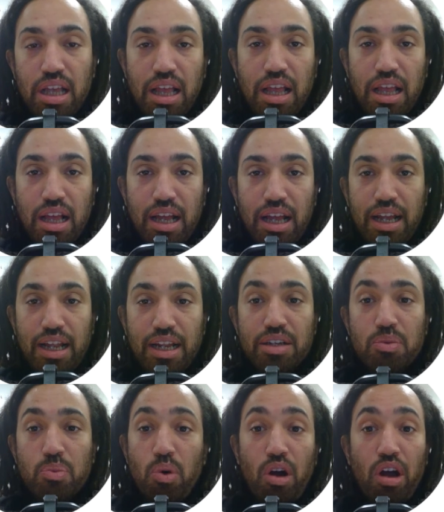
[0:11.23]

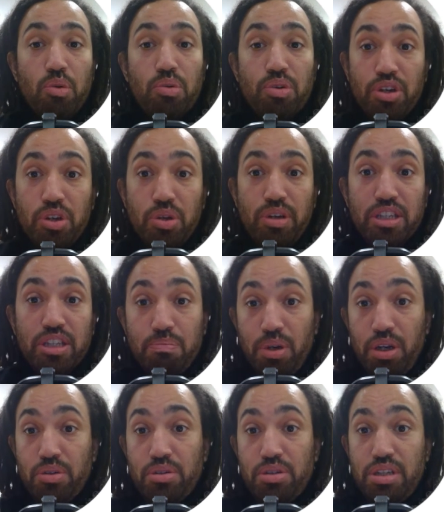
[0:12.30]
And what I will do is
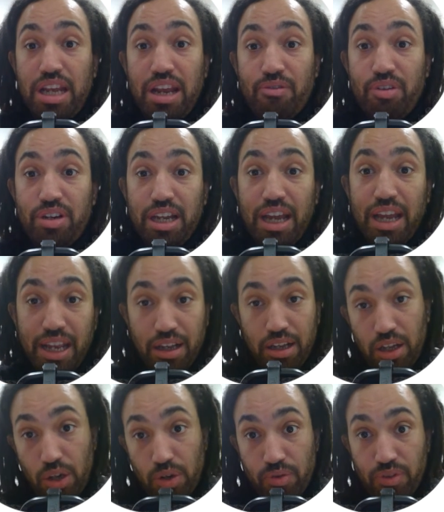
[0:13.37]
post every day,
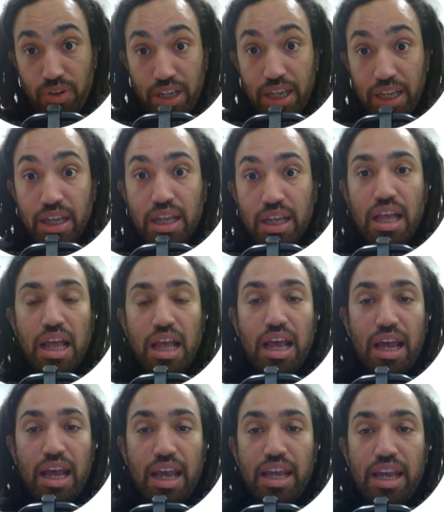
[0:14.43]
hopefully,
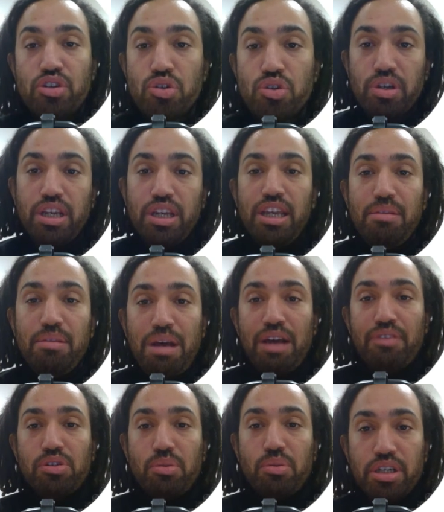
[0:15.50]
a tricky
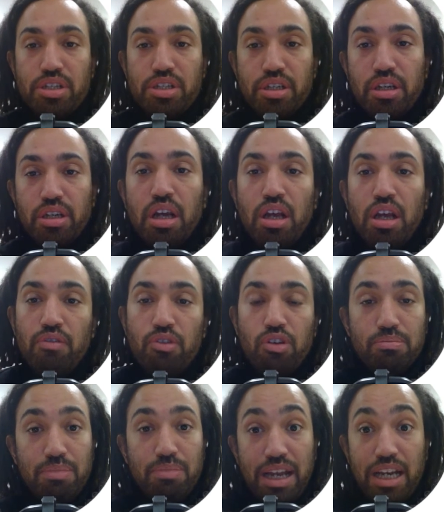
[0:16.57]
maths question
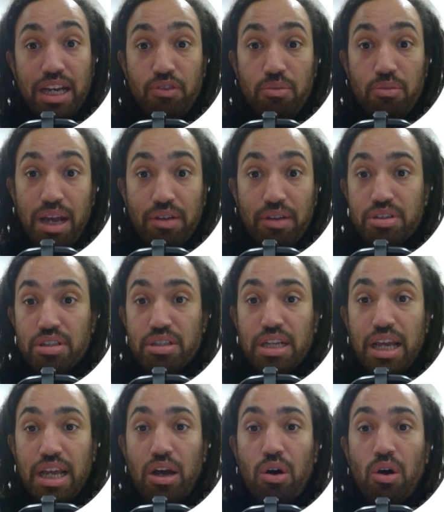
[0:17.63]
from A-Level Maths.
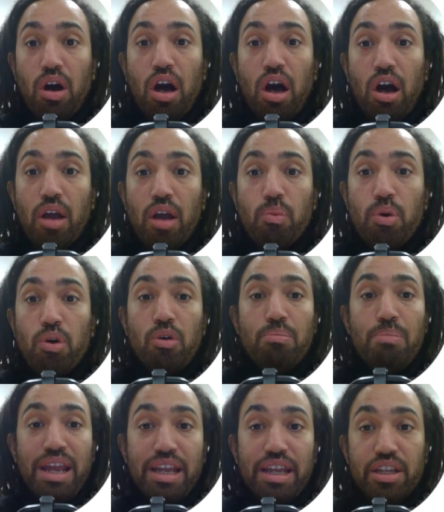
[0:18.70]
Now, I will
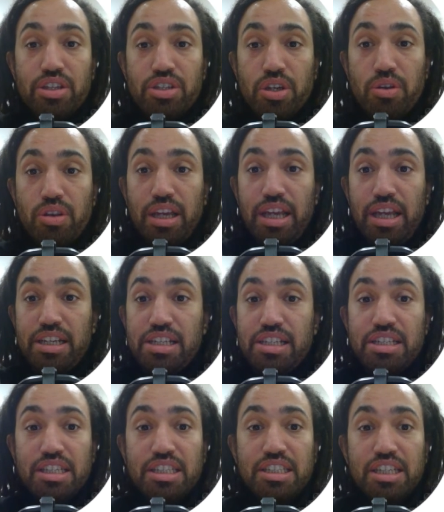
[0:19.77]
make it so that it
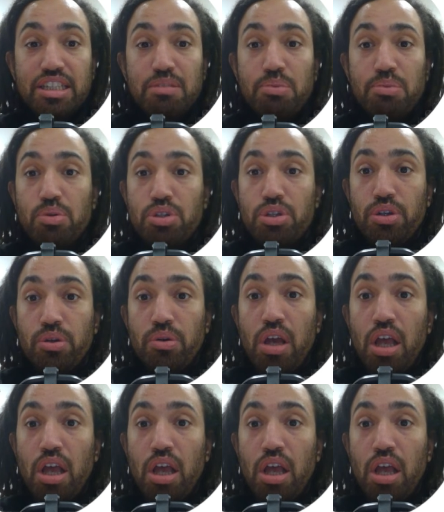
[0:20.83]
is accessible to